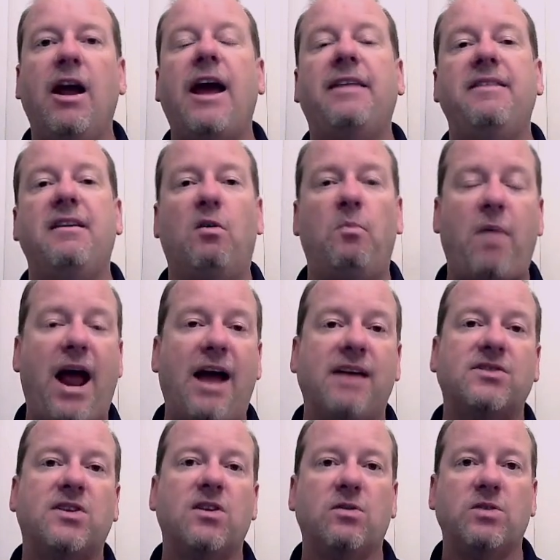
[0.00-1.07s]
and they'll
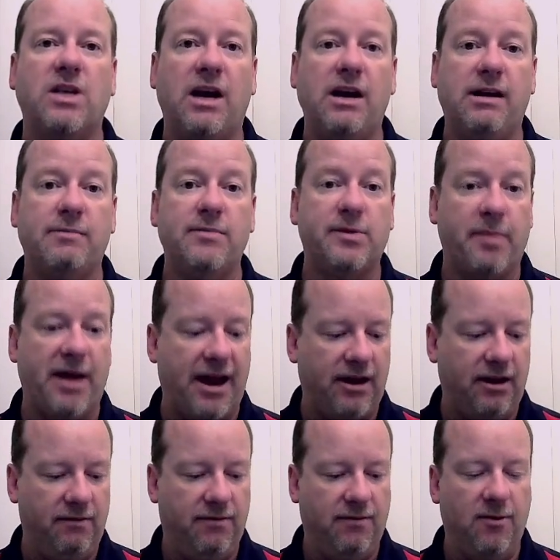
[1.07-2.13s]
pass those items
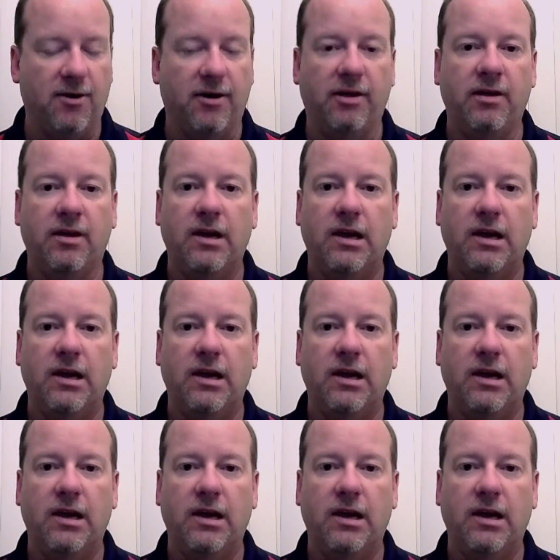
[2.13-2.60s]
back and forth.